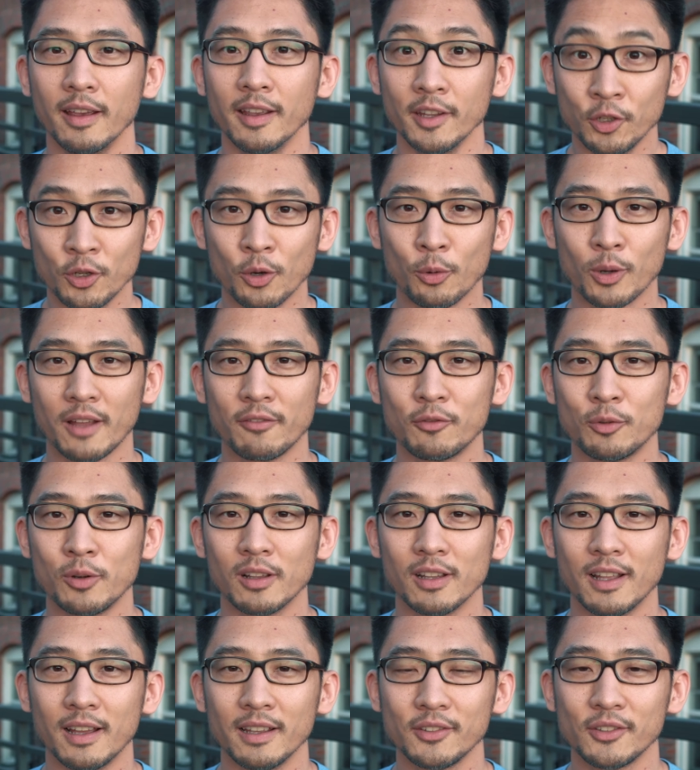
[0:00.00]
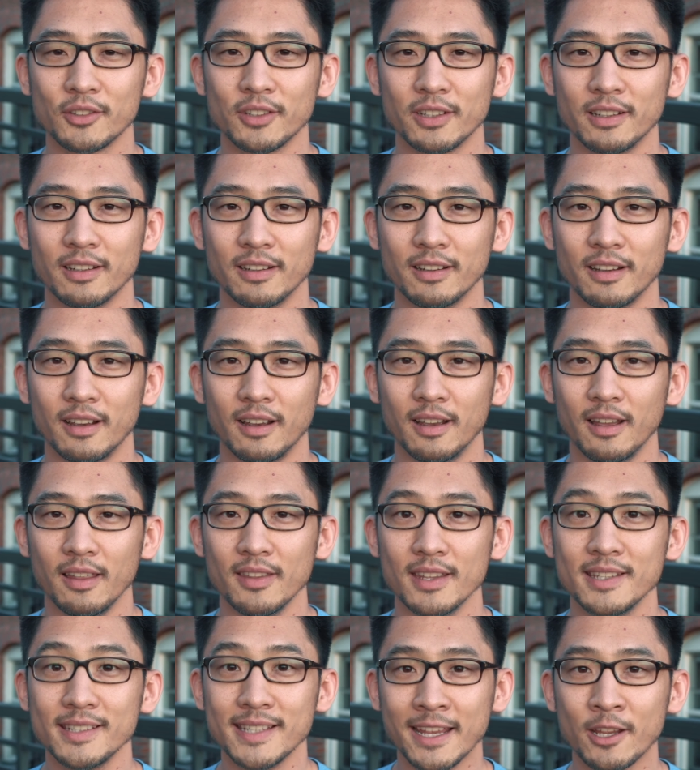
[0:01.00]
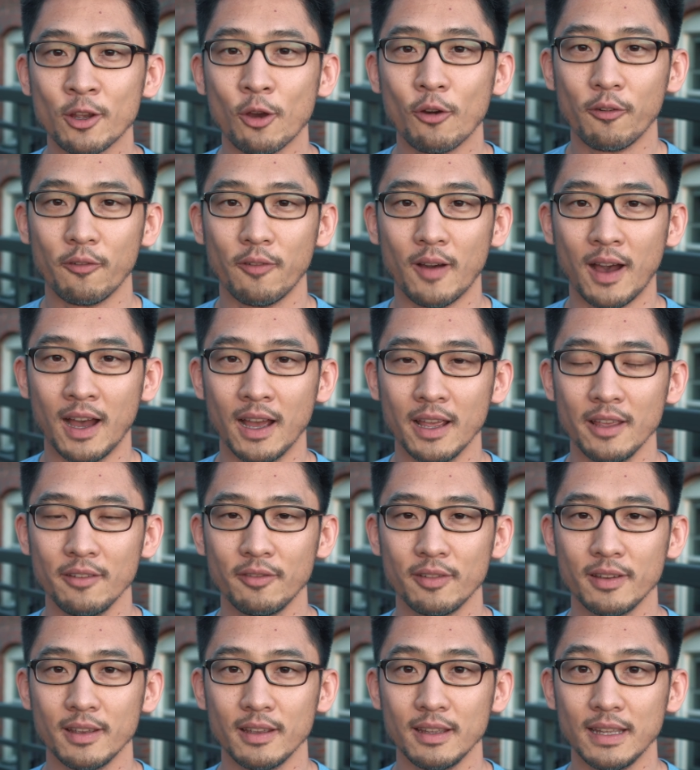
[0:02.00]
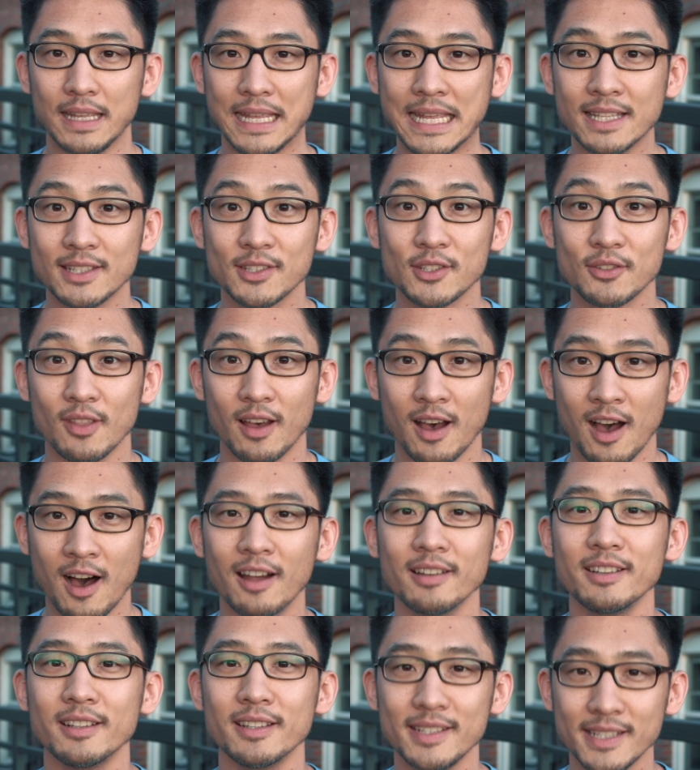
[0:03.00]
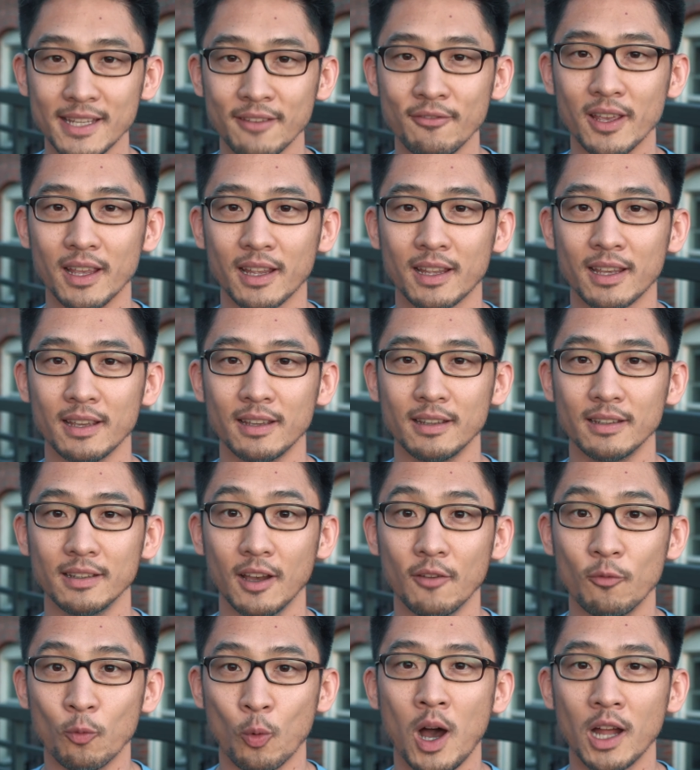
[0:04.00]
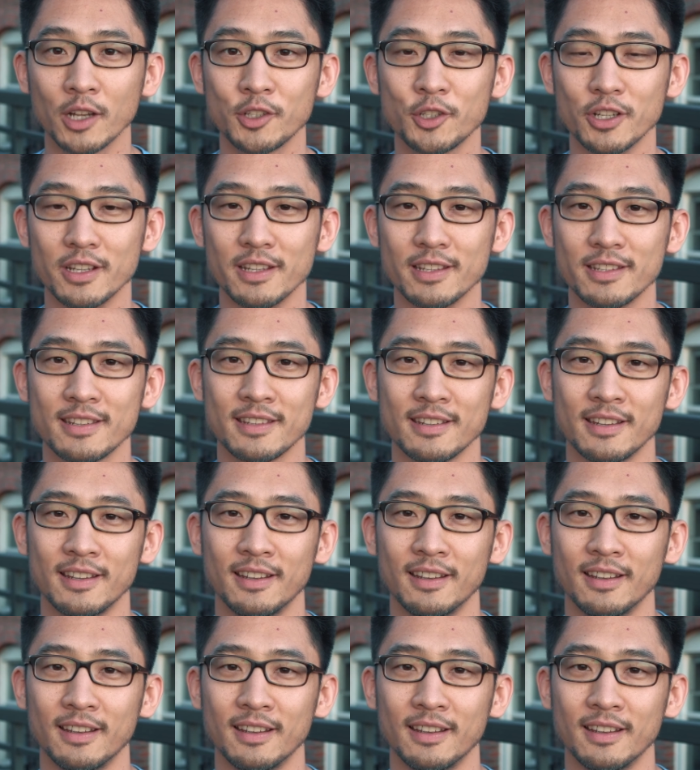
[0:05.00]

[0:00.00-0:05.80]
You know what I've realized? The Seiko 5, it's the Honda Civic of watches.